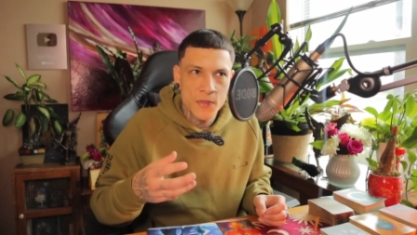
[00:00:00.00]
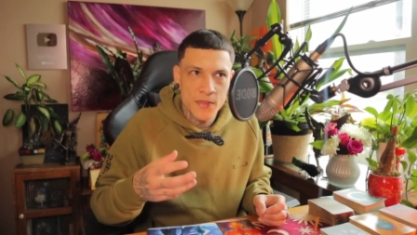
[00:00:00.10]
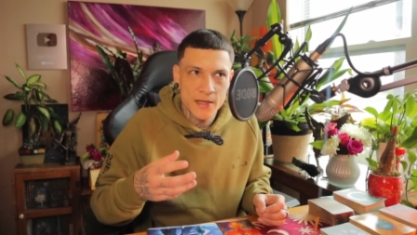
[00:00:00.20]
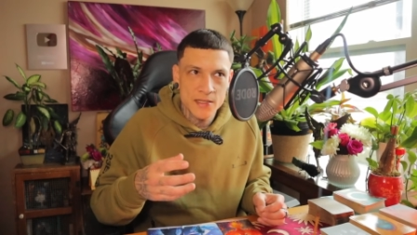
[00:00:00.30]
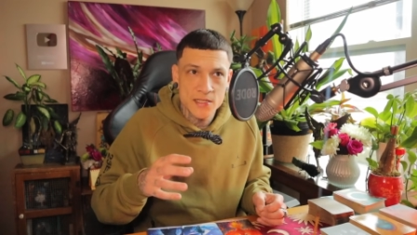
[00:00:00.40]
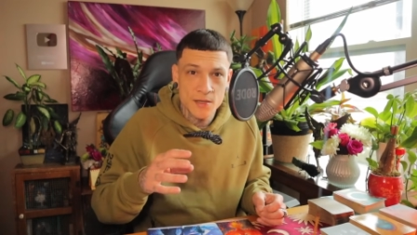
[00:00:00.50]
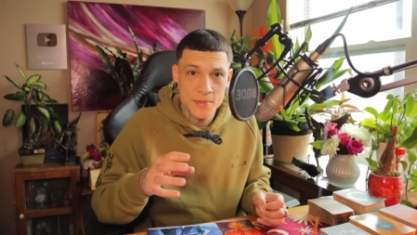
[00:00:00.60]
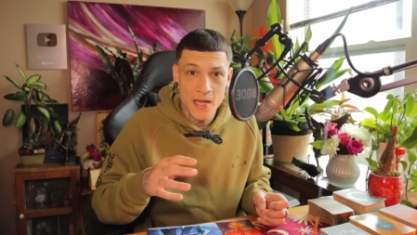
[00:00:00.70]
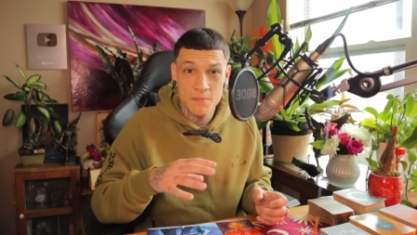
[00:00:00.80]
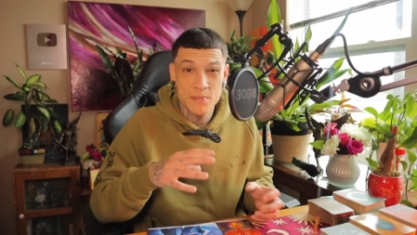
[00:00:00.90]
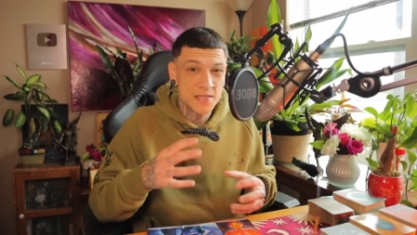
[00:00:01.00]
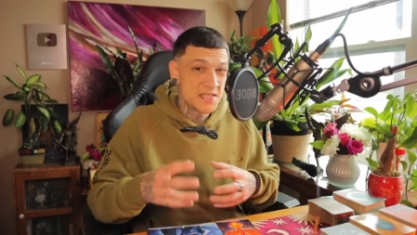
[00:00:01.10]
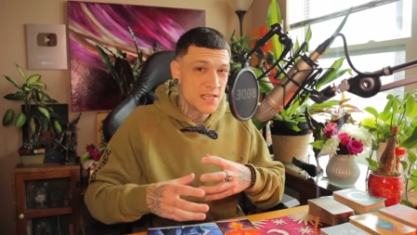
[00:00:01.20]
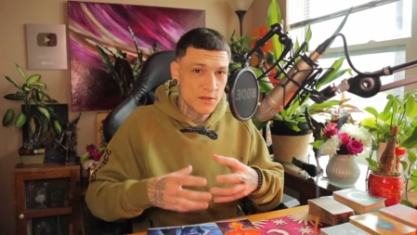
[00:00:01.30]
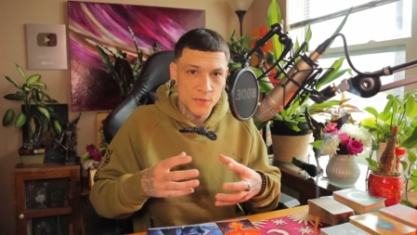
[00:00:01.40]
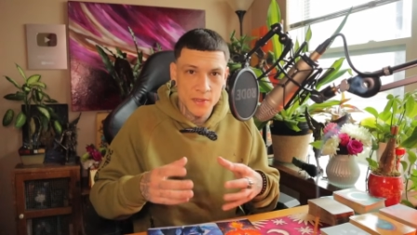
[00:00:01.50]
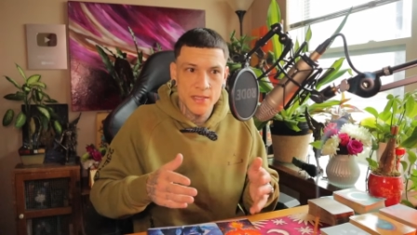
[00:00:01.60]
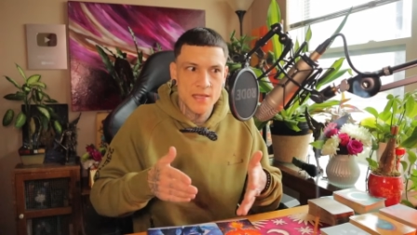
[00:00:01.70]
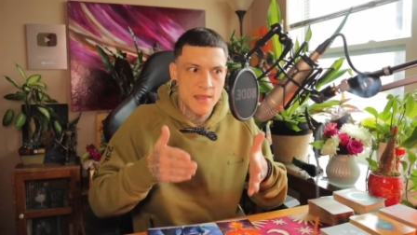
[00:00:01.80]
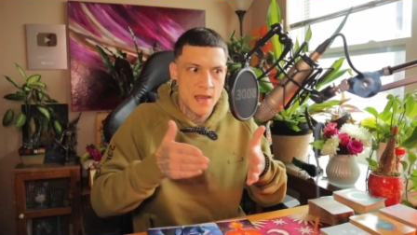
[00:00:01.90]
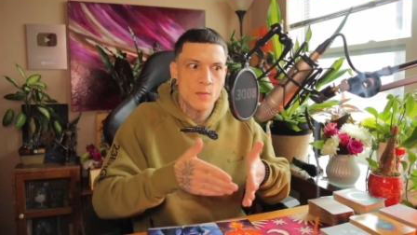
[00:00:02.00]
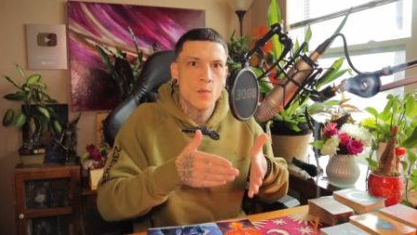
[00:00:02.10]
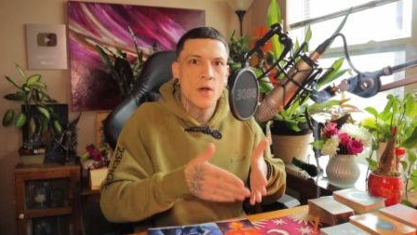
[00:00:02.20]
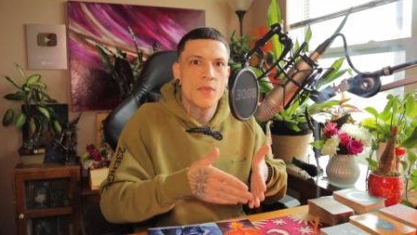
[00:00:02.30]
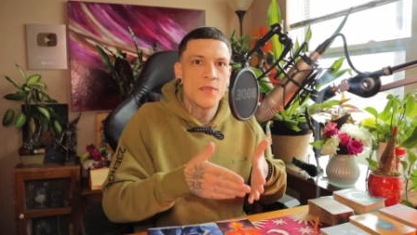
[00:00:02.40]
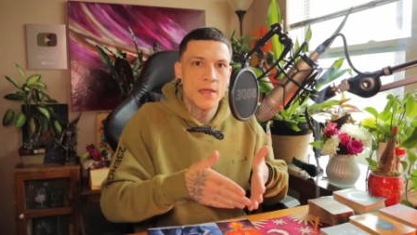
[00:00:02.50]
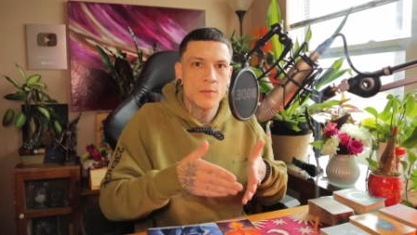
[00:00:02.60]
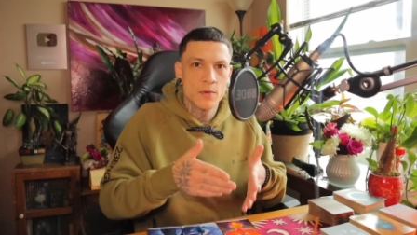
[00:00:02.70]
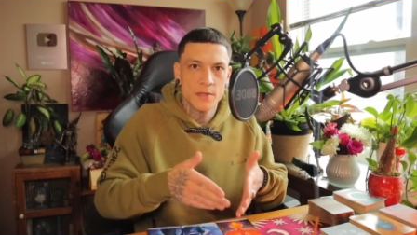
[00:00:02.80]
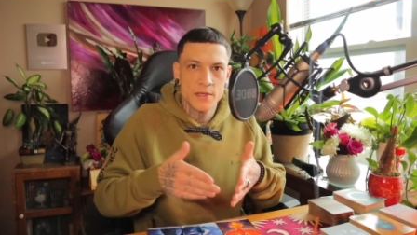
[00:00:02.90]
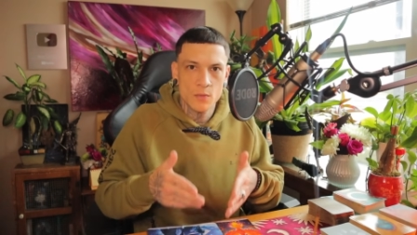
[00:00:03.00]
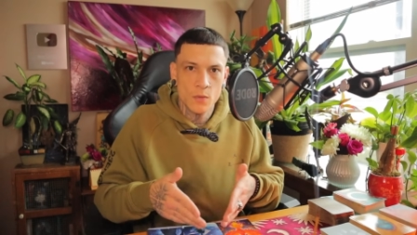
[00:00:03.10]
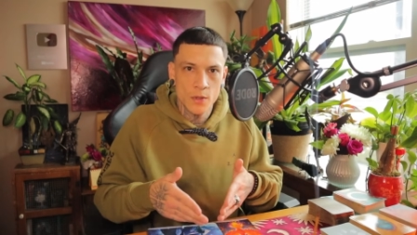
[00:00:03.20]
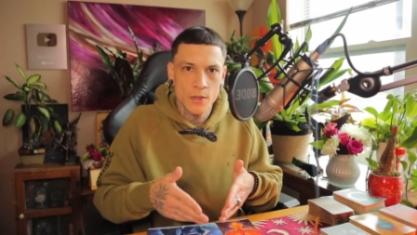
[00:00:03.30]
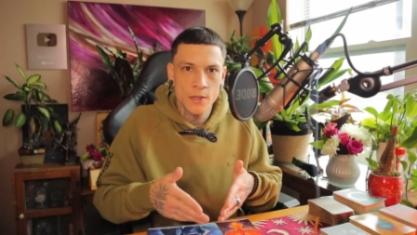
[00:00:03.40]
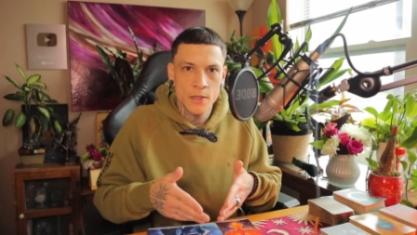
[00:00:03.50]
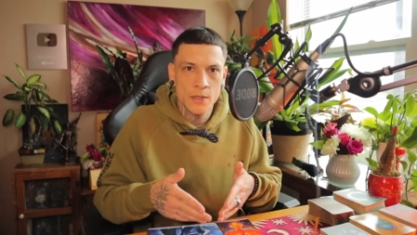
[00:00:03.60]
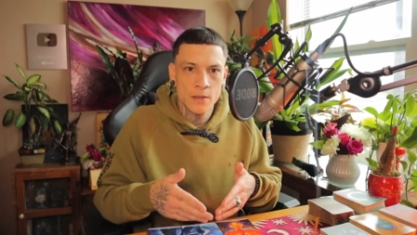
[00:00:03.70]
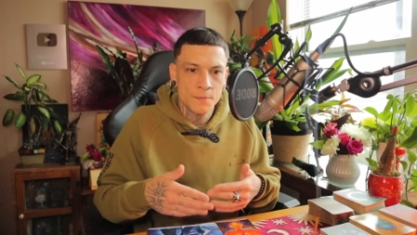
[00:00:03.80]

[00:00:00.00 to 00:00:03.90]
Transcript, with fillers: things sometimes differently than what they really were.